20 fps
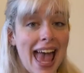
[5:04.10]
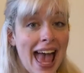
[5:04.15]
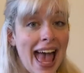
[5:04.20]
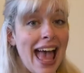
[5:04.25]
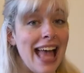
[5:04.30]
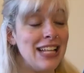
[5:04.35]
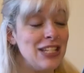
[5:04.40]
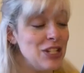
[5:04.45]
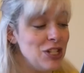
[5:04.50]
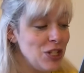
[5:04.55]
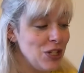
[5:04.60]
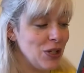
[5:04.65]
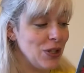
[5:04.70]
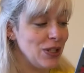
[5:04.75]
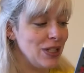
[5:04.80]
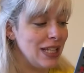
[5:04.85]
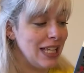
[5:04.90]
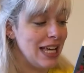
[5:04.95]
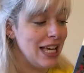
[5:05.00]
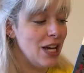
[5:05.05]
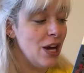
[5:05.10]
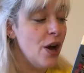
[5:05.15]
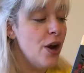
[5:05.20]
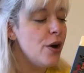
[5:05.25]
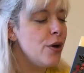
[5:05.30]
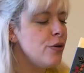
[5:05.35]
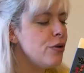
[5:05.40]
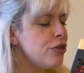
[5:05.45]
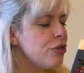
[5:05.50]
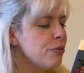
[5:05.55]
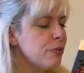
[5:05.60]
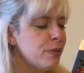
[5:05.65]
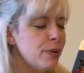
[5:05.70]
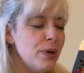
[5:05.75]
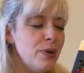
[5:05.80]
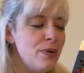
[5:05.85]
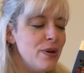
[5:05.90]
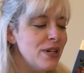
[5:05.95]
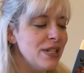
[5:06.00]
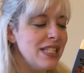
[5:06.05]
Anne Shirley, who
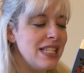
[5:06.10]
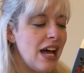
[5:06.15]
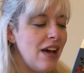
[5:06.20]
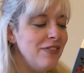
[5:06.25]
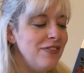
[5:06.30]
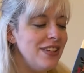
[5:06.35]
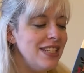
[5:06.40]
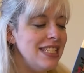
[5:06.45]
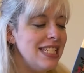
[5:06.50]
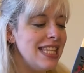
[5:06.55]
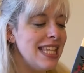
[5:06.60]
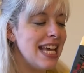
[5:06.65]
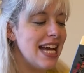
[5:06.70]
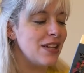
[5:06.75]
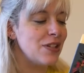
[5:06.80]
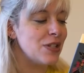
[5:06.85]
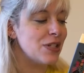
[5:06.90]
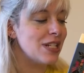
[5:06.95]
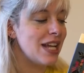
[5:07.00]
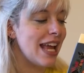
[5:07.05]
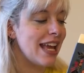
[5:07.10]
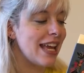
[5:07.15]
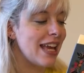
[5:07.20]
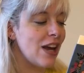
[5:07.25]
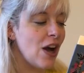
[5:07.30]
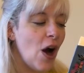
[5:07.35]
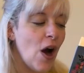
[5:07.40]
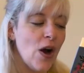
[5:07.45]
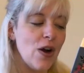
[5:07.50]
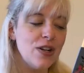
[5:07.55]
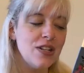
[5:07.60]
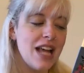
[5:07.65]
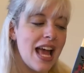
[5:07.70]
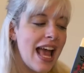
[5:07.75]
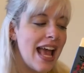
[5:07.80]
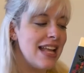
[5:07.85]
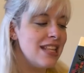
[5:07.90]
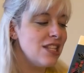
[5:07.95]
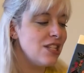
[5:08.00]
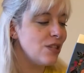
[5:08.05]
threw herself into the undertaking heart
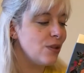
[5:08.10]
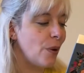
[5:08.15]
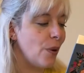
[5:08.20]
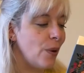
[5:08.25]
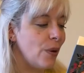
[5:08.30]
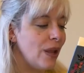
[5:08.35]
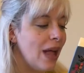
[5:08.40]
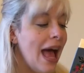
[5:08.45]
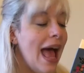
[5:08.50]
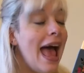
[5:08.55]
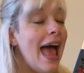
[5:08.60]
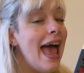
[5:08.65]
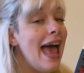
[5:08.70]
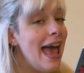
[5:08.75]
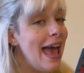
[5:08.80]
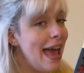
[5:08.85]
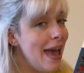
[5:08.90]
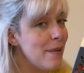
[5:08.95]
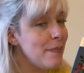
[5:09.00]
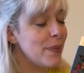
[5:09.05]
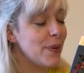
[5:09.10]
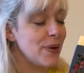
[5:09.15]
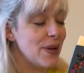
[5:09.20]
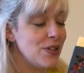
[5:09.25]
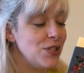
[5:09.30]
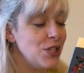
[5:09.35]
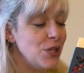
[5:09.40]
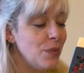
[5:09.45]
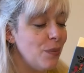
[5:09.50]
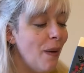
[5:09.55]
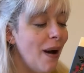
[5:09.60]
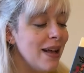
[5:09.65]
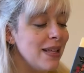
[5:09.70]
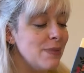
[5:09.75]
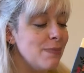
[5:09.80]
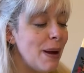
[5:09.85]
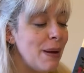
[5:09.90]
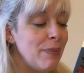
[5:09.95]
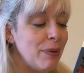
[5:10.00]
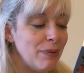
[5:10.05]
and soul, hampered as she was
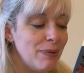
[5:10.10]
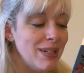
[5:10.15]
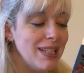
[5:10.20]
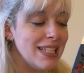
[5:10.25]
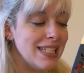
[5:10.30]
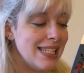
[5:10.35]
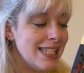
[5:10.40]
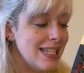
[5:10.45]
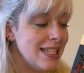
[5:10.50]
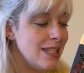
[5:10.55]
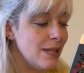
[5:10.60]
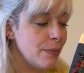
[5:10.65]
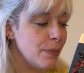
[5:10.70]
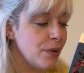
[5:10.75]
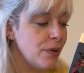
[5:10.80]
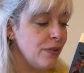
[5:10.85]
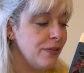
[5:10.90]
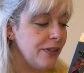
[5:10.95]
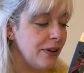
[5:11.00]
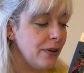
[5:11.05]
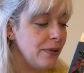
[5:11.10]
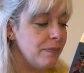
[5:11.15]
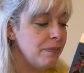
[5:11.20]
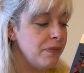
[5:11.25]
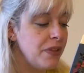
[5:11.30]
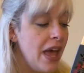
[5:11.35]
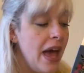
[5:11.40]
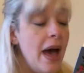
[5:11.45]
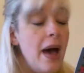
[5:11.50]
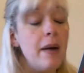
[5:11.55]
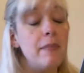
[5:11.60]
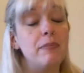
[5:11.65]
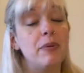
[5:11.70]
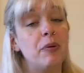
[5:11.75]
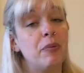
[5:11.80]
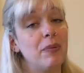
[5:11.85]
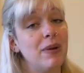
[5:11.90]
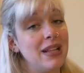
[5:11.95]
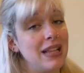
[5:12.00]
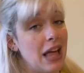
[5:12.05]
by Marilla's disapproval.
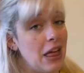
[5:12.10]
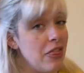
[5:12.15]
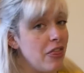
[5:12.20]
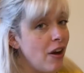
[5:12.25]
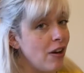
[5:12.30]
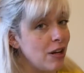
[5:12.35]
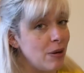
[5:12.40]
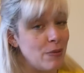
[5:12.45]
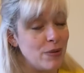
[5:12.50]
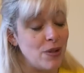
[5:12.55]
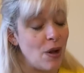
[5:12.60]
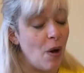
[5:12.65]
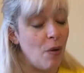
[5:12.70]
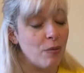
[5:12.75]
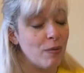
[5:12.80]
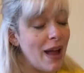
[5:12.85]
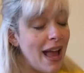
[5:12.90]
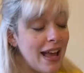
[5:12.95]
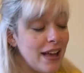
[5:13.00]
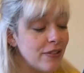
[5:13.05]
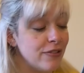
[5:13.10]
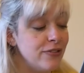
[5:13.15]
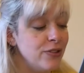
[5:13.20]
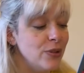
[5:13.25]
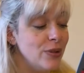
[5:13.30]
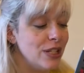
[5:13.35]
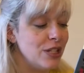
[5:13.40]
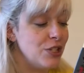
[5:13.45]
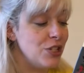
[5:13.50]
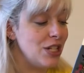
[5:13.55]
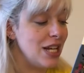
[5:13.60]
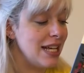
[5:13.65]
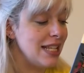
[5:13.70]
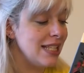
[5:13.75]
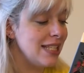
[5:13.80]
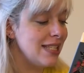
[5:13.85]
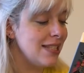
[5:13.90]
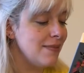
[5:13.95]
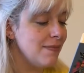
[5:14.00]
Marilla thought it was all rank foolishness.